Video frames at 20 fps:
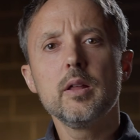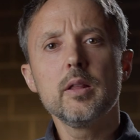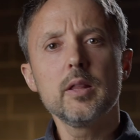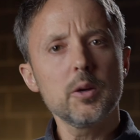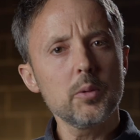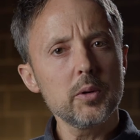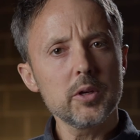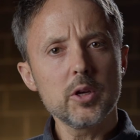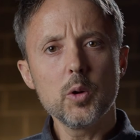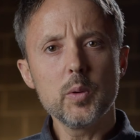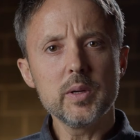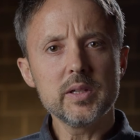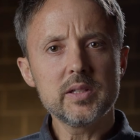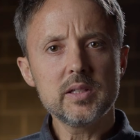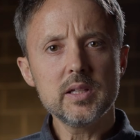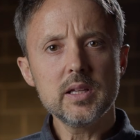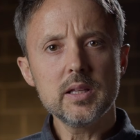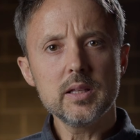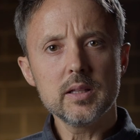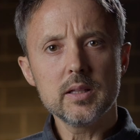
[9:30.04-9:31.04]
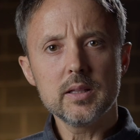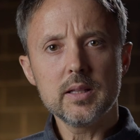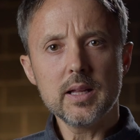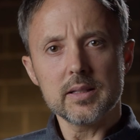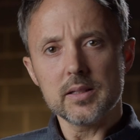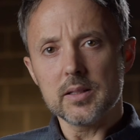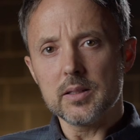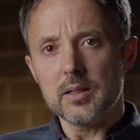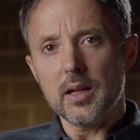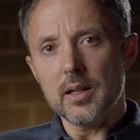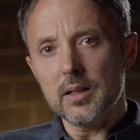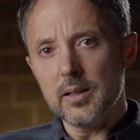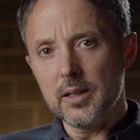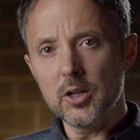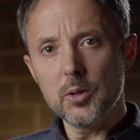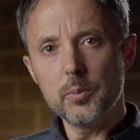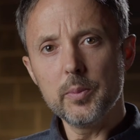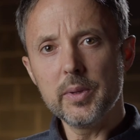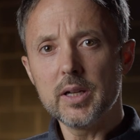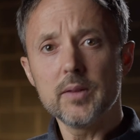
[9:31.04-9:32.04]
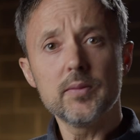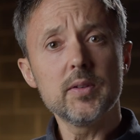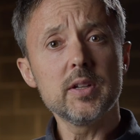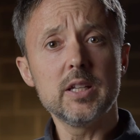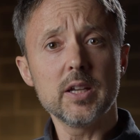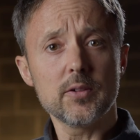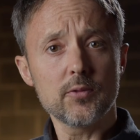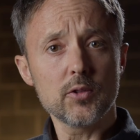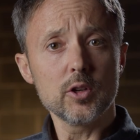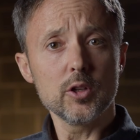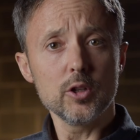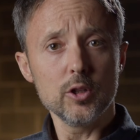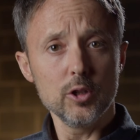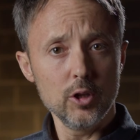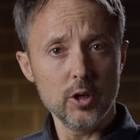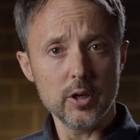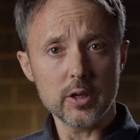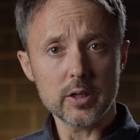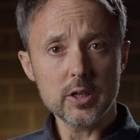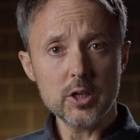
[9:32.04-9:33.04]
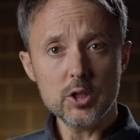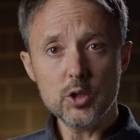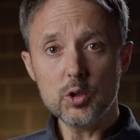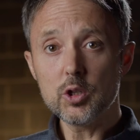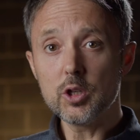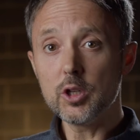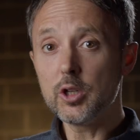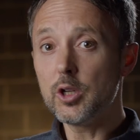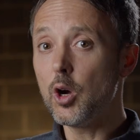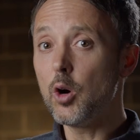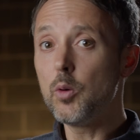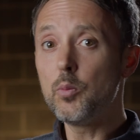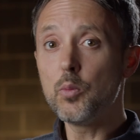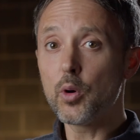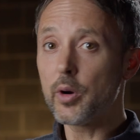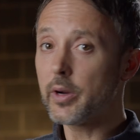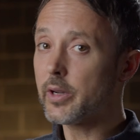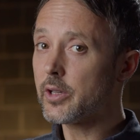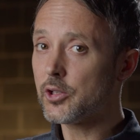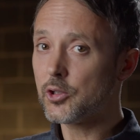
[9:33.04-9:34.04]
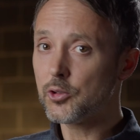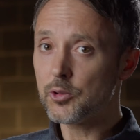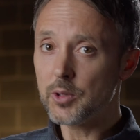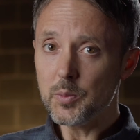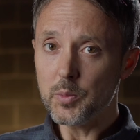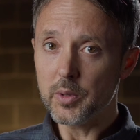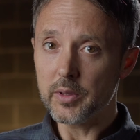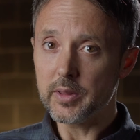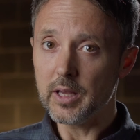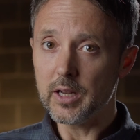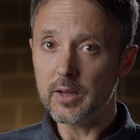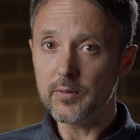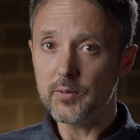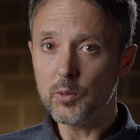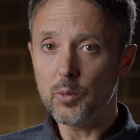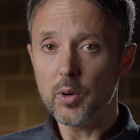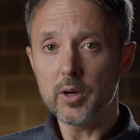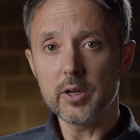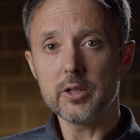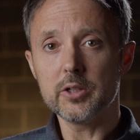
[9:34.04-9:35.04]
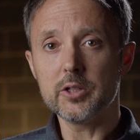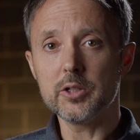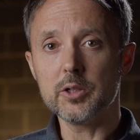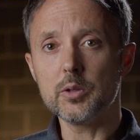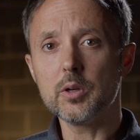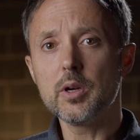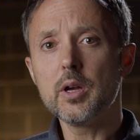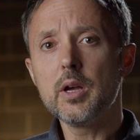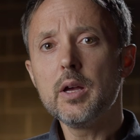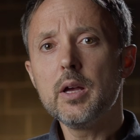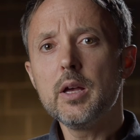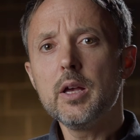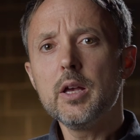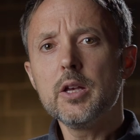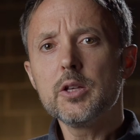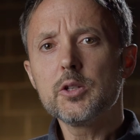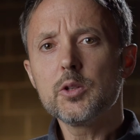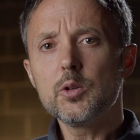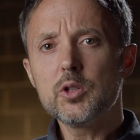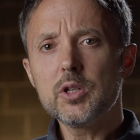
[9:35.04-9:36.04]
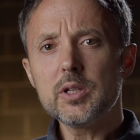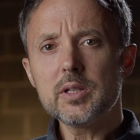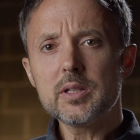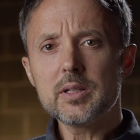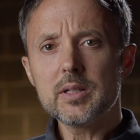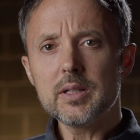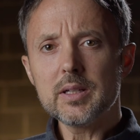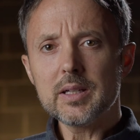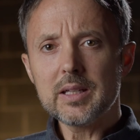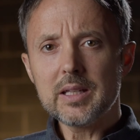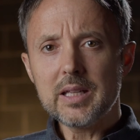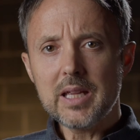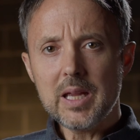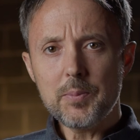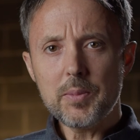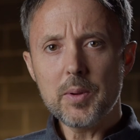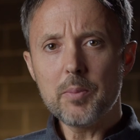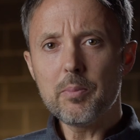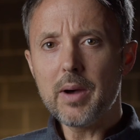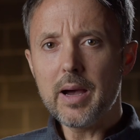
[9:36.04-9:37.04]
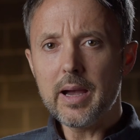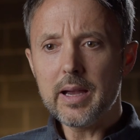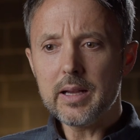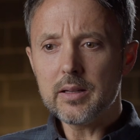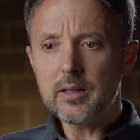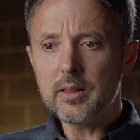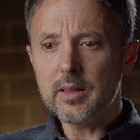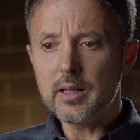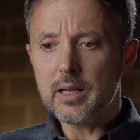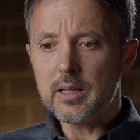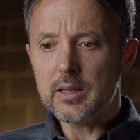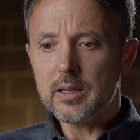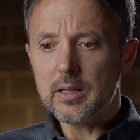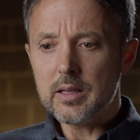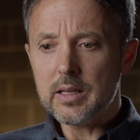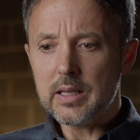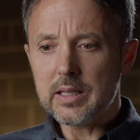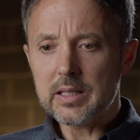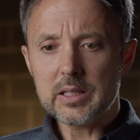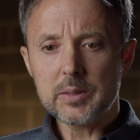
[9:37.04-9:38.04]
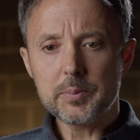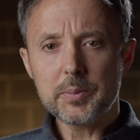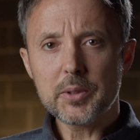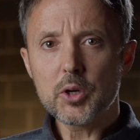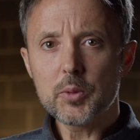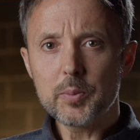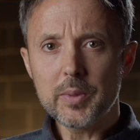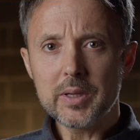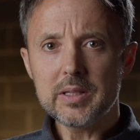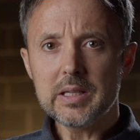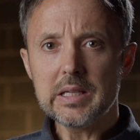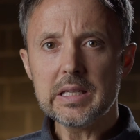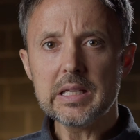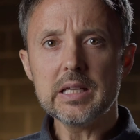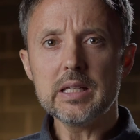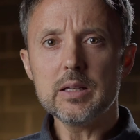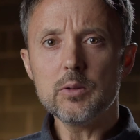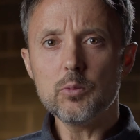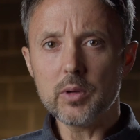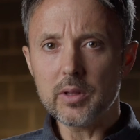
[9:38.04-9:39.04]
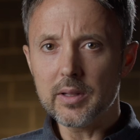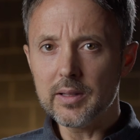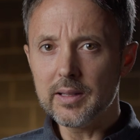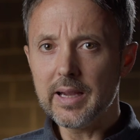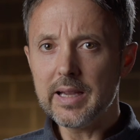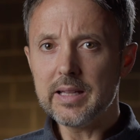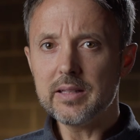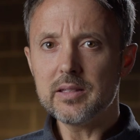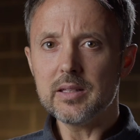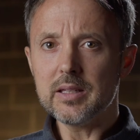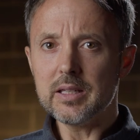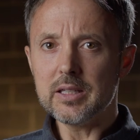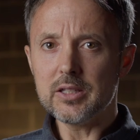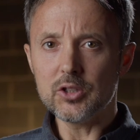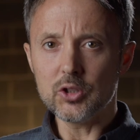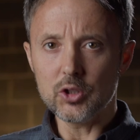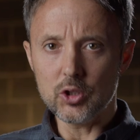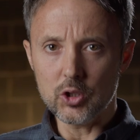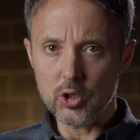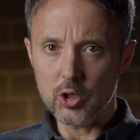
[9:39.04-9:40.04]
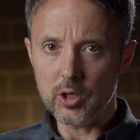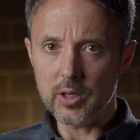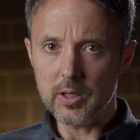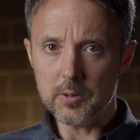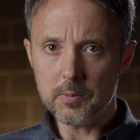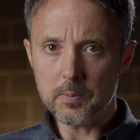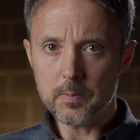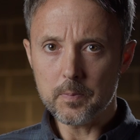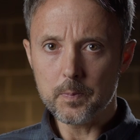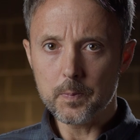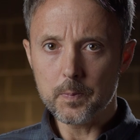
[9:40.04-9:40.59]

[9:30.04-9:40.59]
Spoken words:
There we go. We see that's a little bit of a different look, and you could go more extreme with that if you wanted to. So just keep in mind that experimenting with lights is good.